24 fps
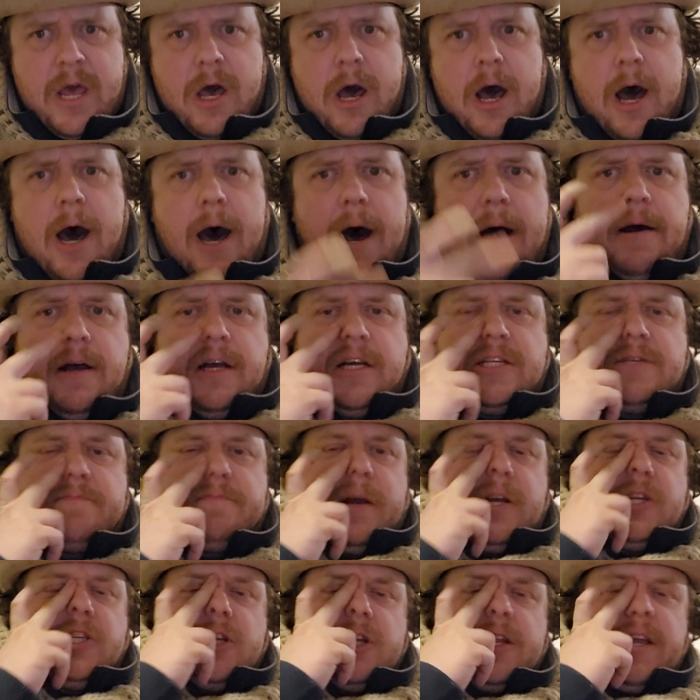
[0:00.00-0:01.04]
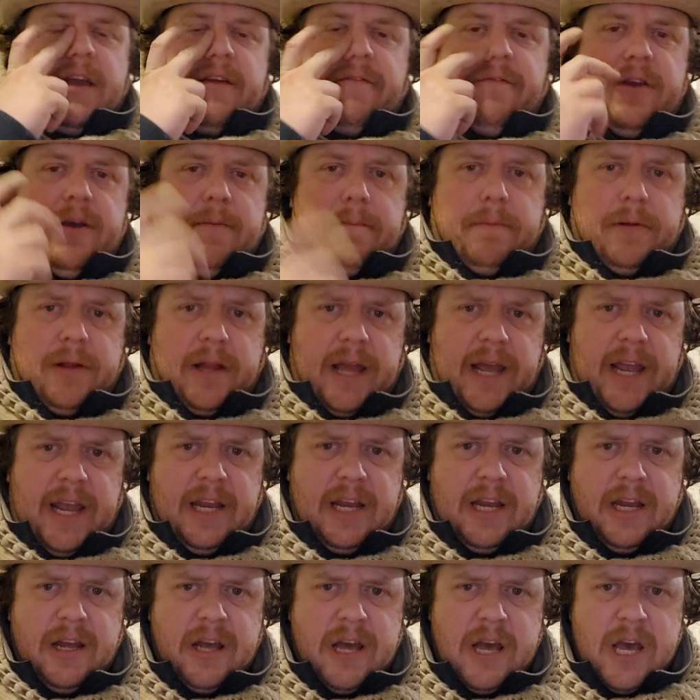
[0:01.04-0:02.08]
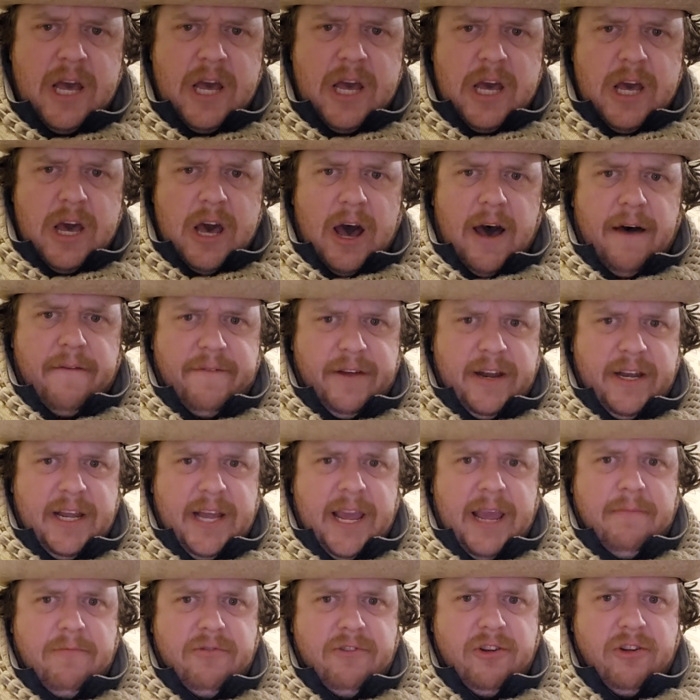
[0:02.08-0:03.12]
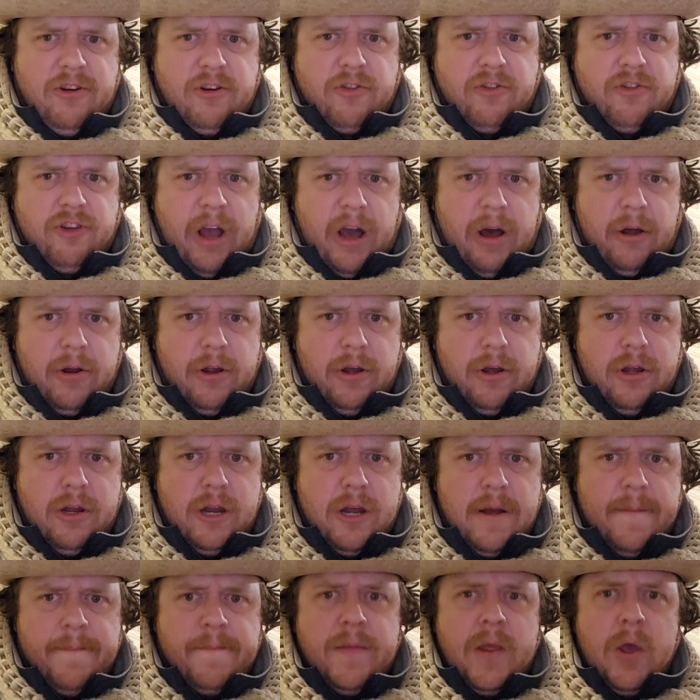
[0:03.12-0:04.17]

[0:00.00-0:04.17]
especially if you played video games in your childhood,